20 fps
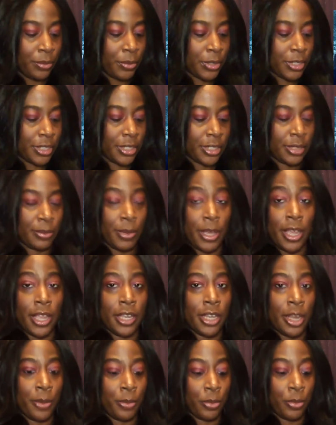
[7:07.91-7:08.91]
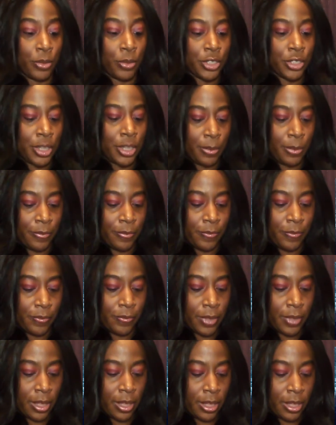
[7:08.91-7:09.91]
which is my #1 ship of
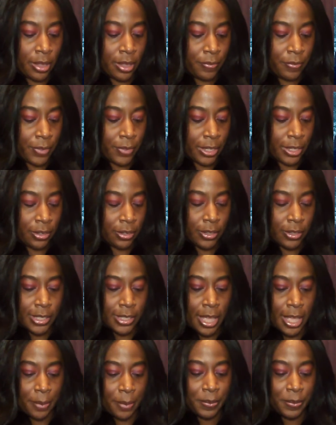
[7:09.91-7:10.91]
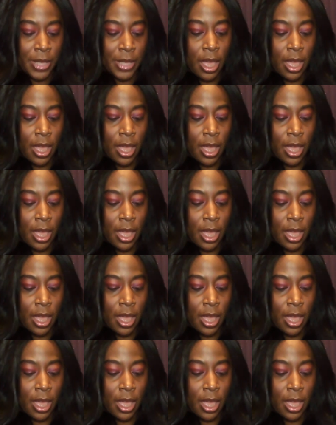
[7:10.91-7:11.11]
fucking all time.